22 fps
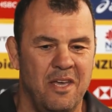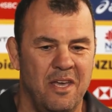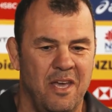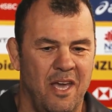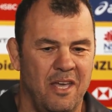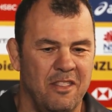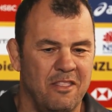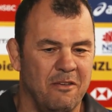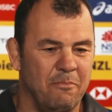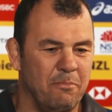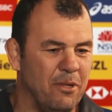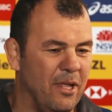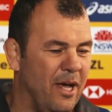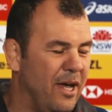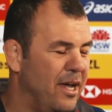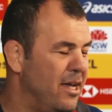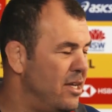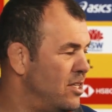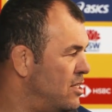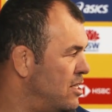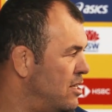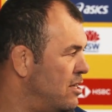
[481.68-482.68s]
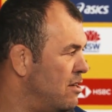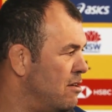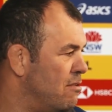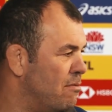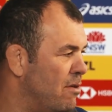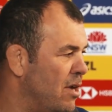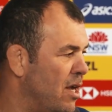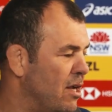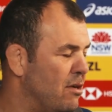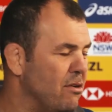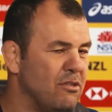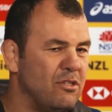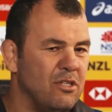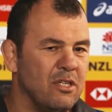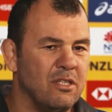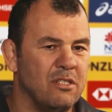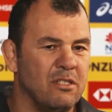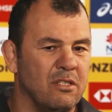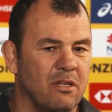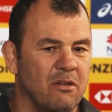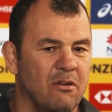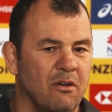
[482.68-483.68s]
and the players in and around, not
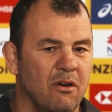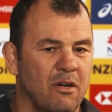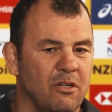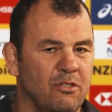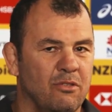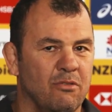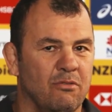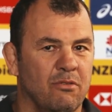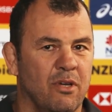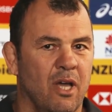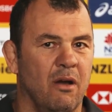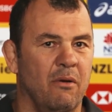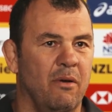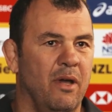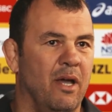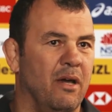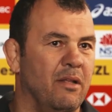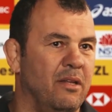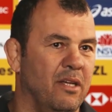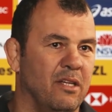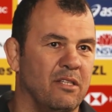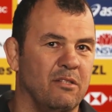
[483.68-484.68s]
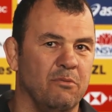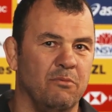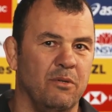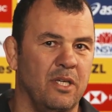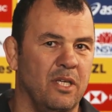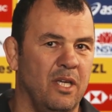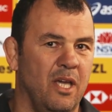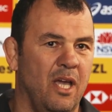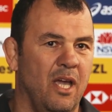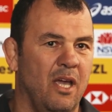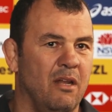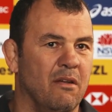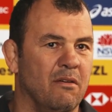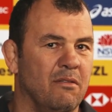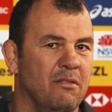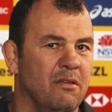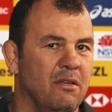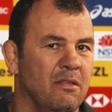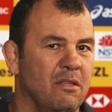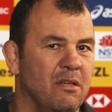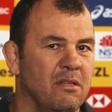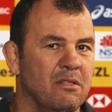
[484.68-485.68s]
just the guys who'll go out next weekend. I
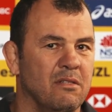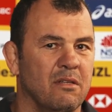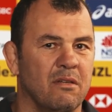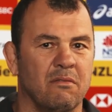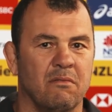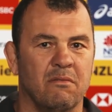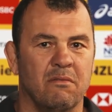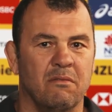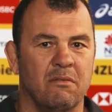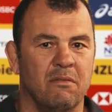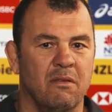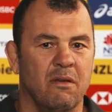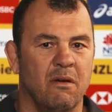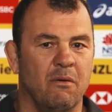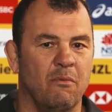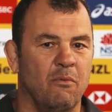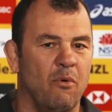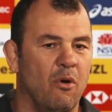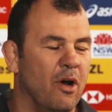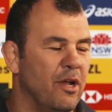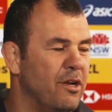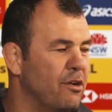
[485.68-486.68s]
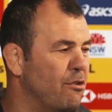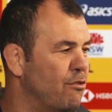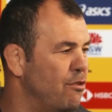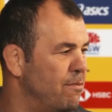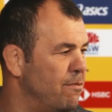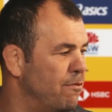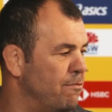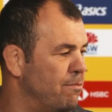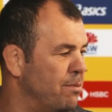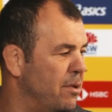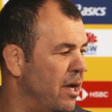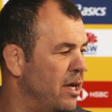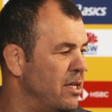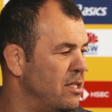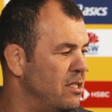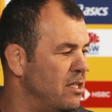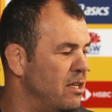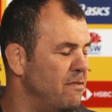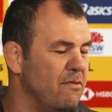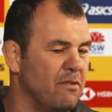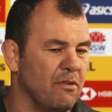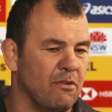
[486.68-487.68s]
think there's a wider group of players,
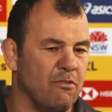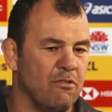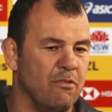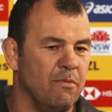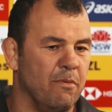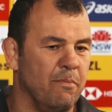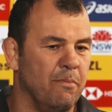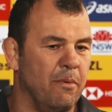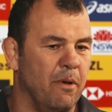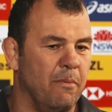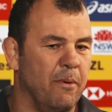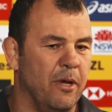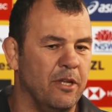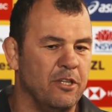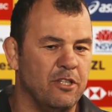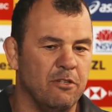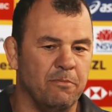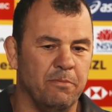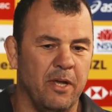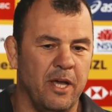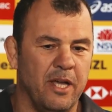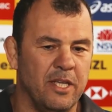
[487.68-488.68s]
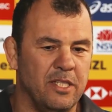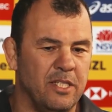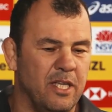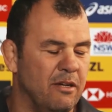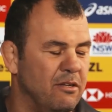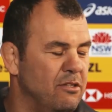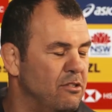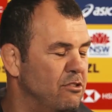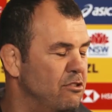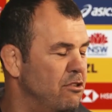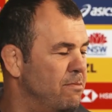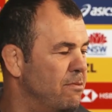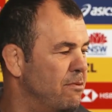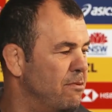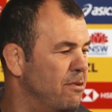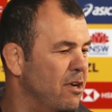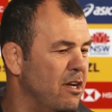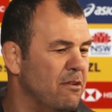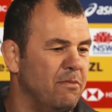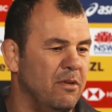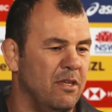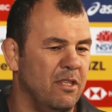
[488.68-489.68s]
and even a bunch of players now in Super
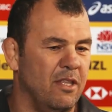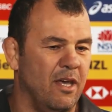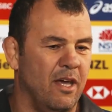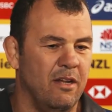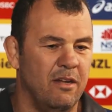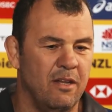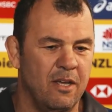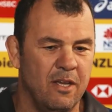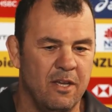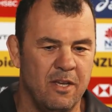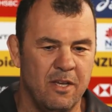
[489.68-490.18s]
Rugby, that